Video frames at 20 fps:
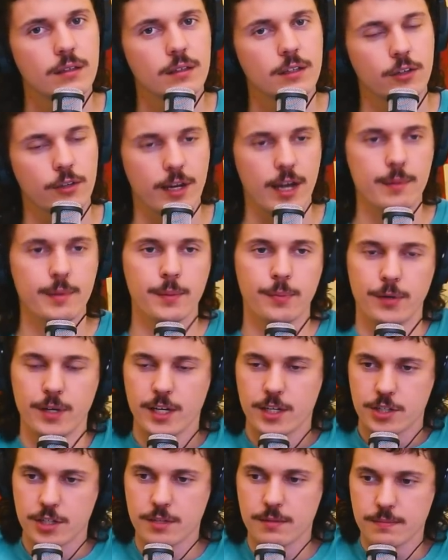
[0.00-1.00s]
Grammy
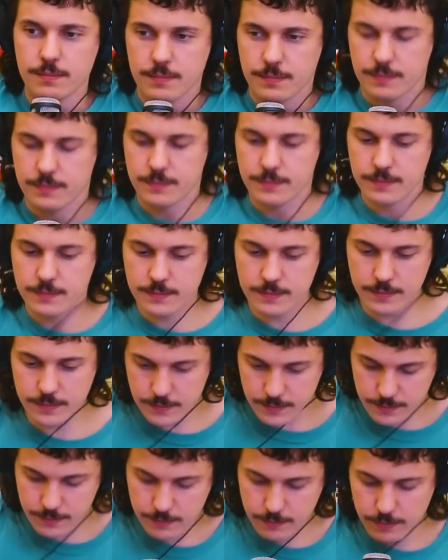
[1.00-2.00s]
prediction,
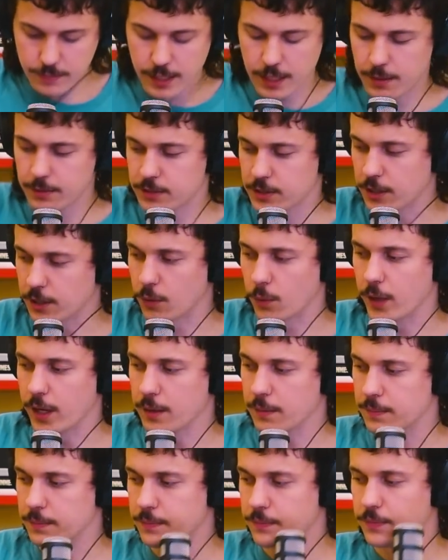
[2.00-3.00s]
he's gonna
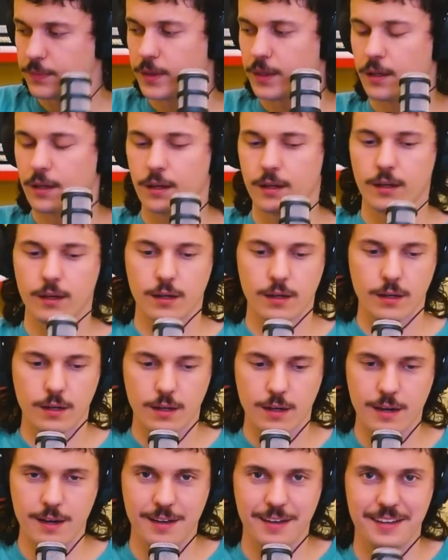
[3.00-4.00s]
win.
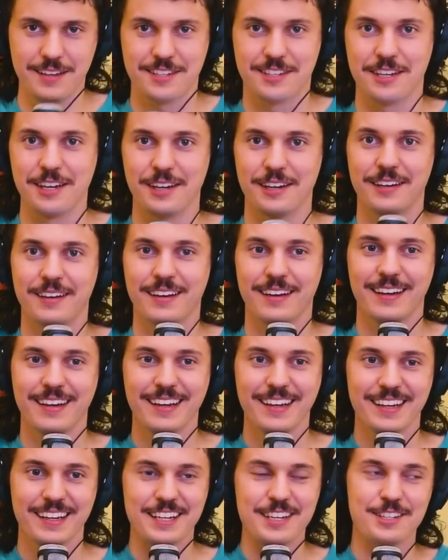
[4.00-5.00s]
he's gonna
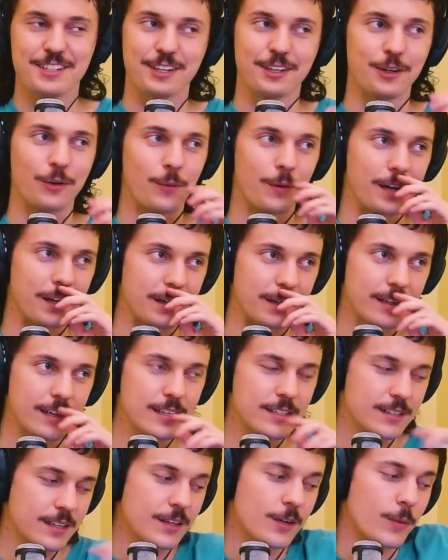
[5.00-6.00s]
win.
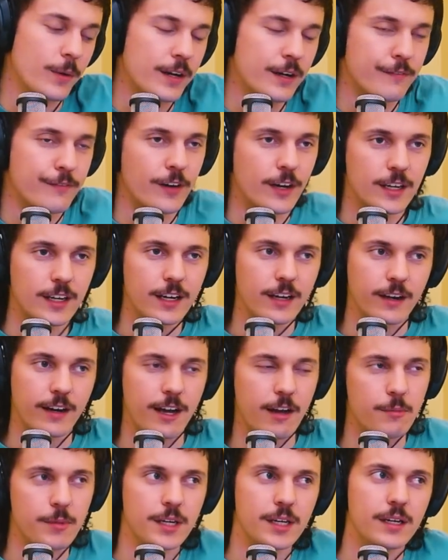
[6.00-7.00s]
He's gonna win a fucking
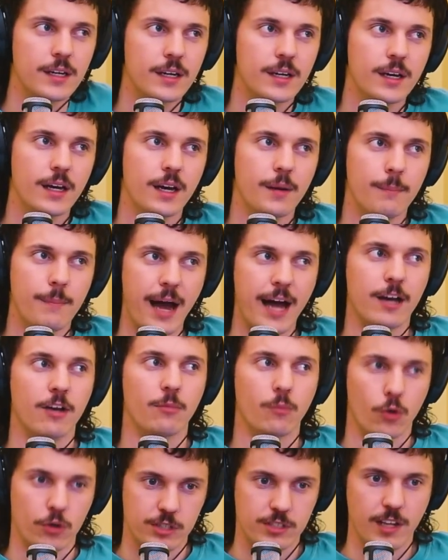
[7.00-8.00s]
Grammy,
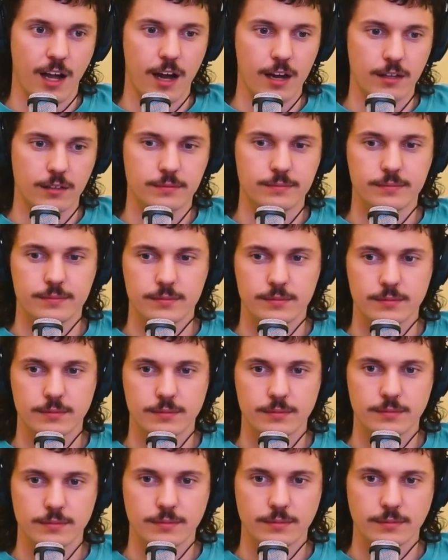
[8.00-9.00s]
Macklemore style.
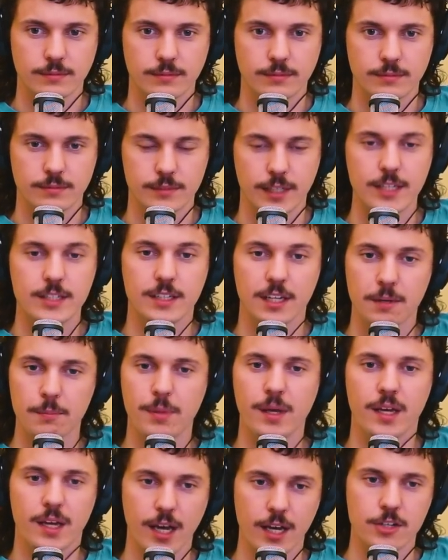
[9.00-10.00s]
He's gonna
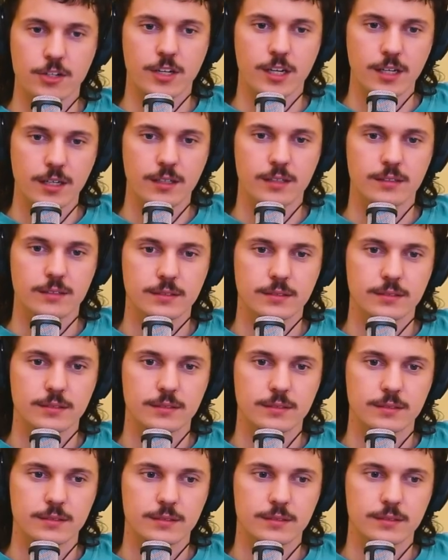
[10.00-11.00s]
beat Kendrick,
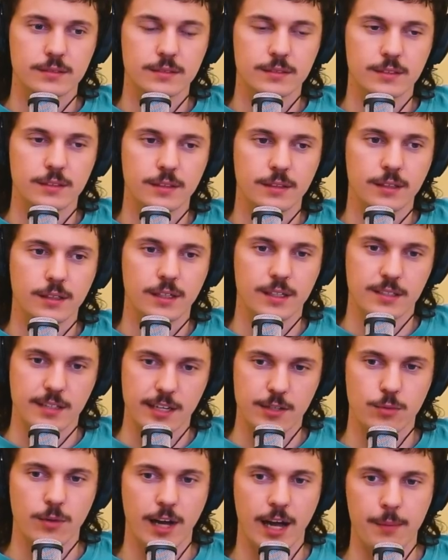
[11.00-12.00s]
because
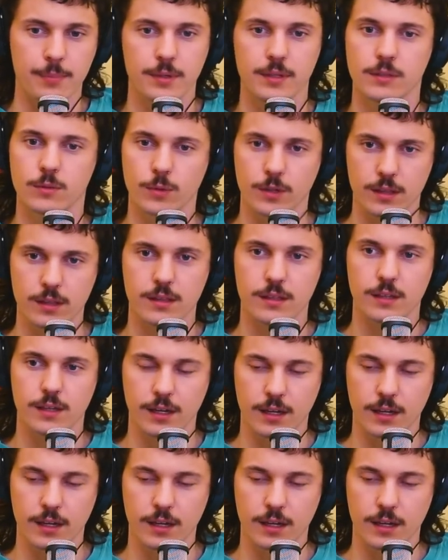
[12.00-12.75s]
that's what happened with